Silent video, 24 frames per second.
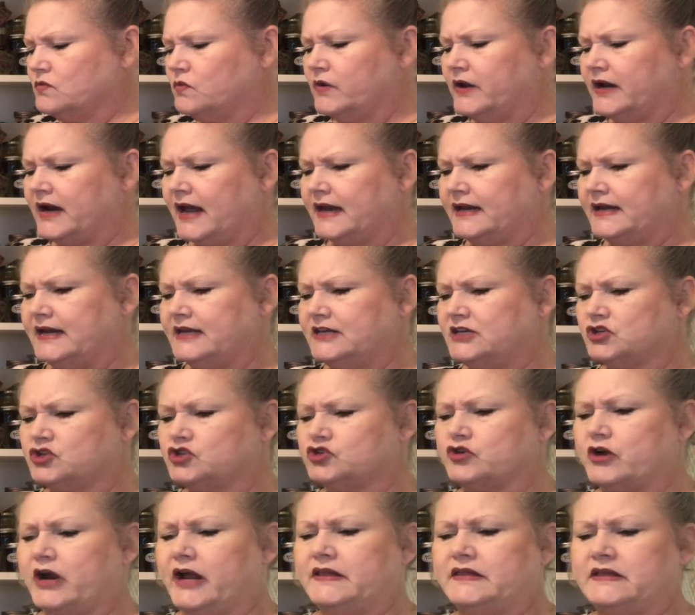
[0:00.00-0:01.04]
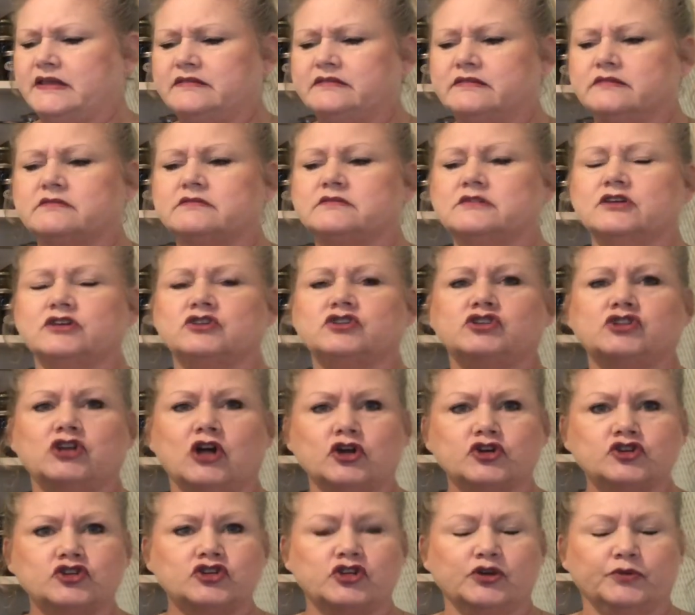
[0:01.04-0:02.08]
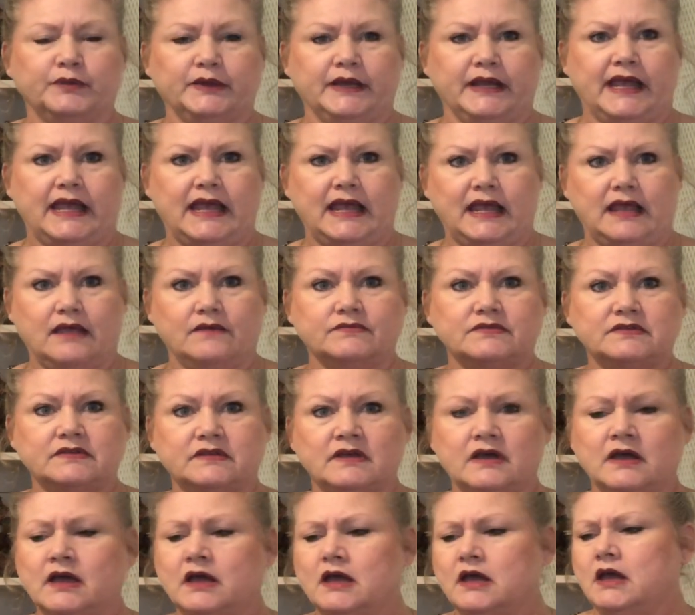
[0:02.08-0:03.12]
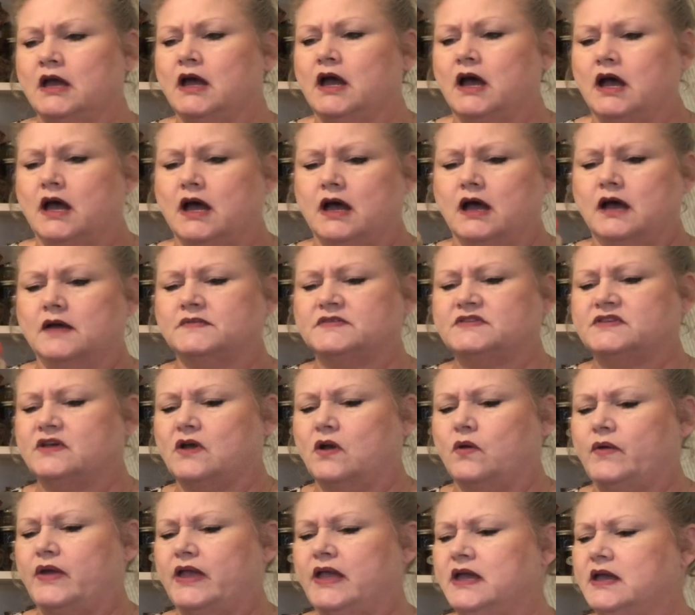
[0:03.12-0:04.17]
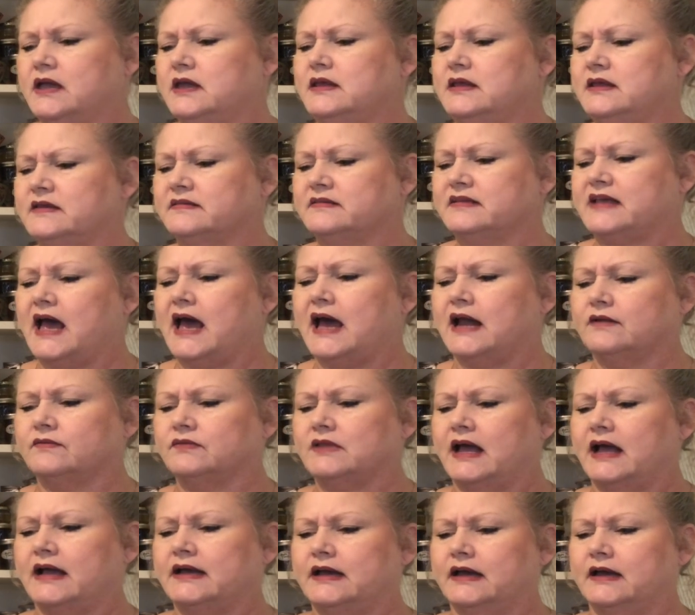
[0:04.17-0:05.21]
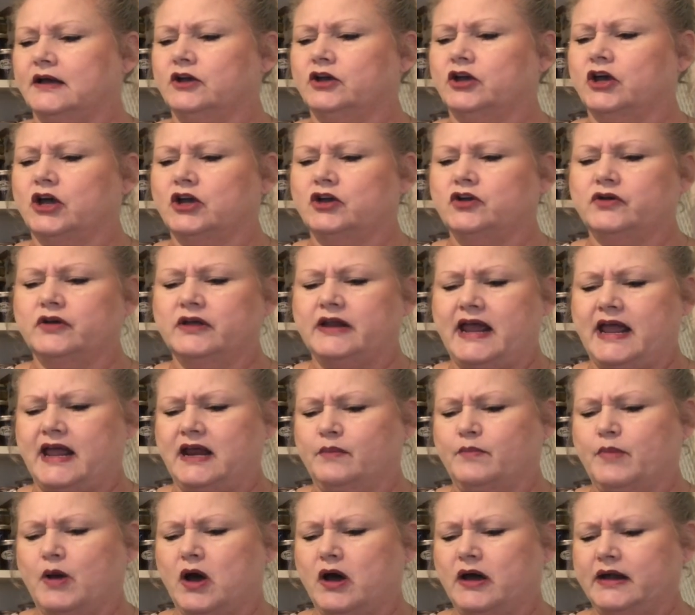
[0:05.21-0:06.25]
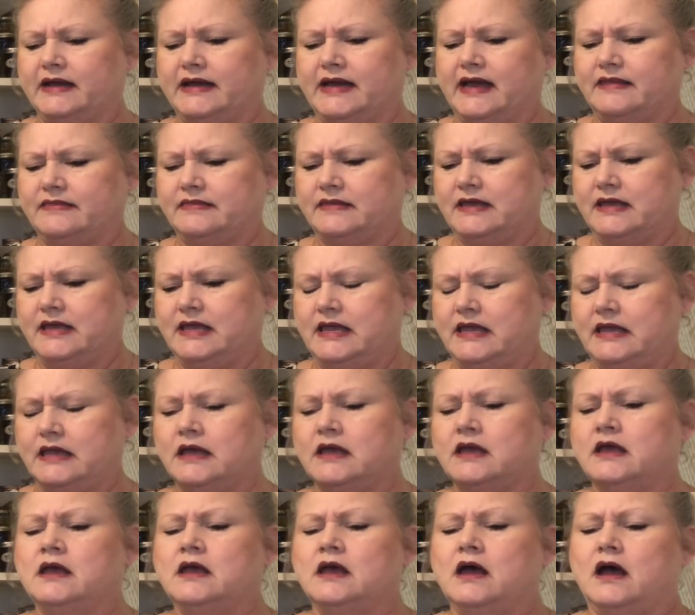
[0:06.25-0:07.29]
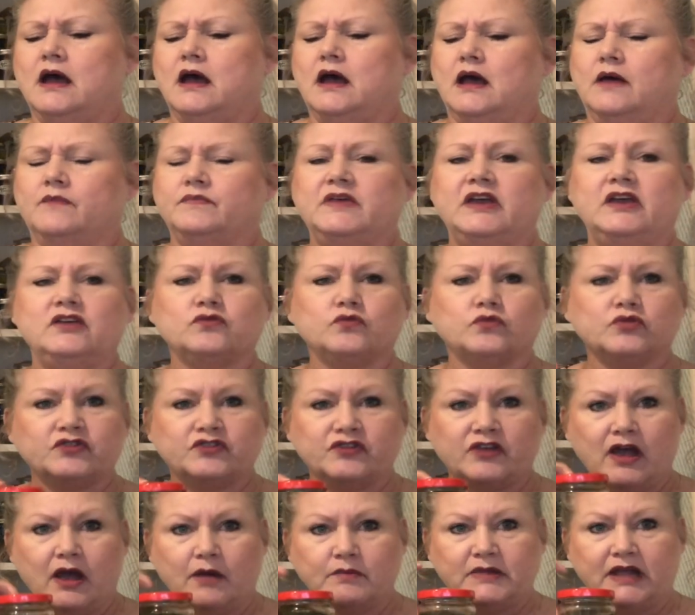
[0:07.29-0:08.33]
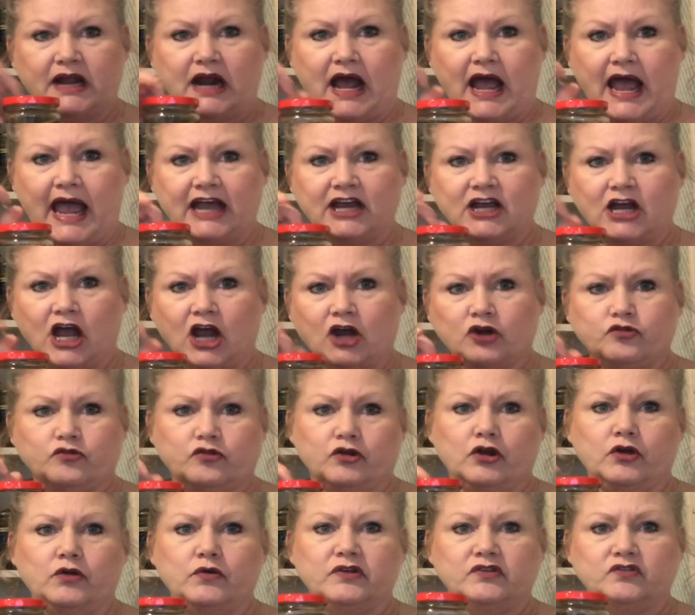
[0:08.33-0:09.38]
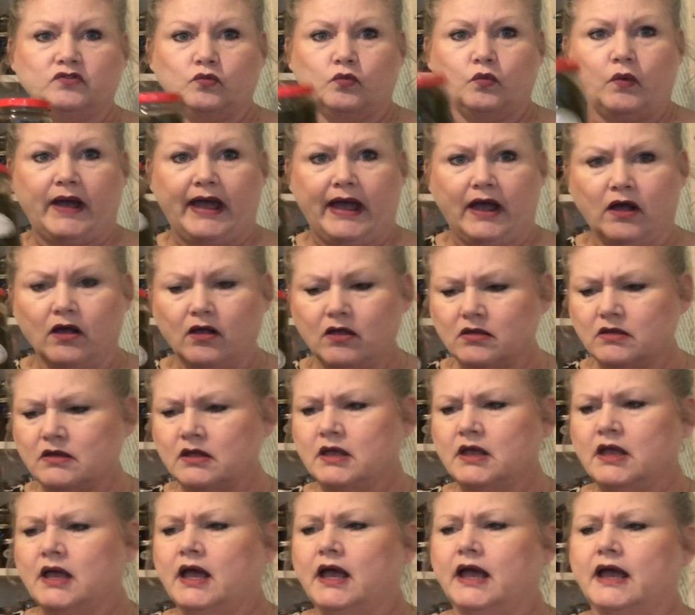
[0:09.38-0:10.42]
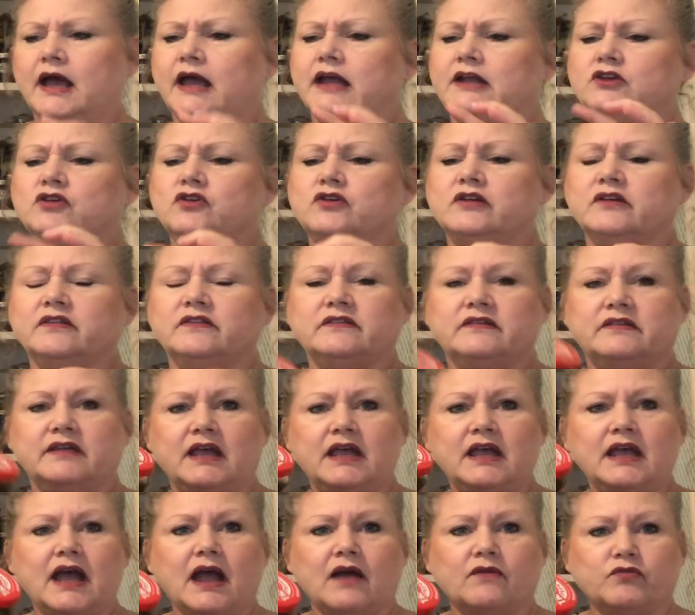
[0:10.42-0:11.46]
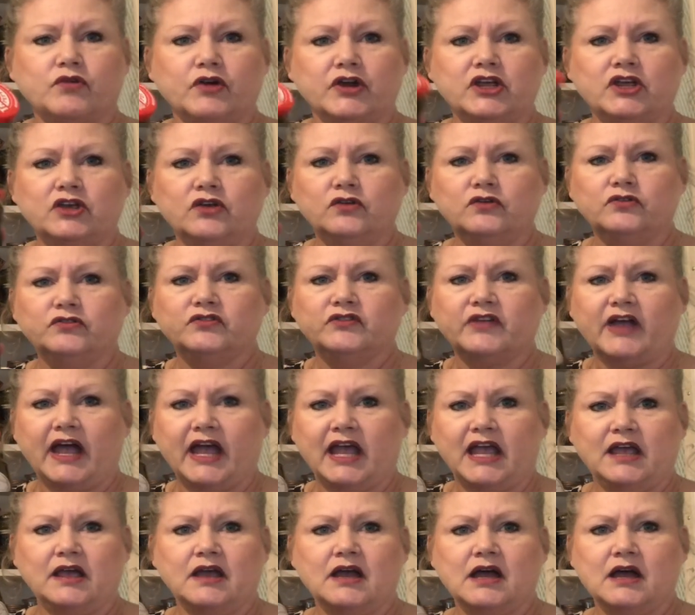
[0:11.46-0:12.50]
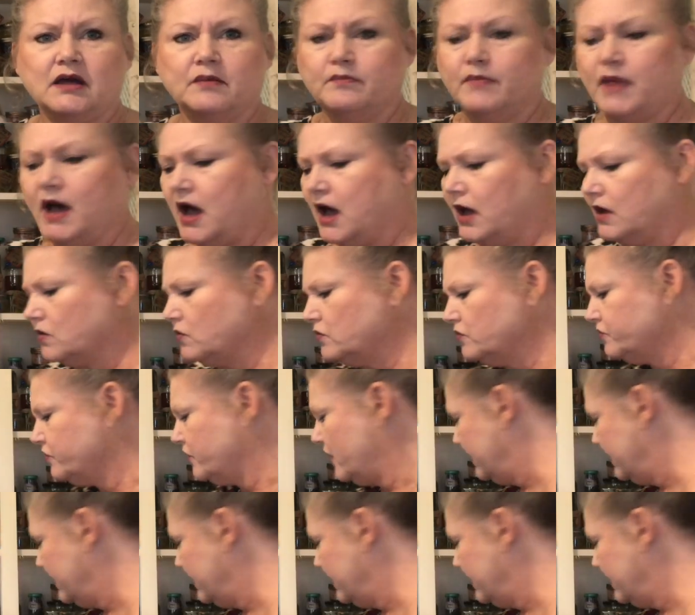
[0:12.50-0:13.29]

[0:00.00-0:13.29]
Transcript: one I need to strain. This is nasturtium leaves. So it is kind of like a good antibiotic, I think. These were some that I grew as well. And you can see I've reused a bottle, so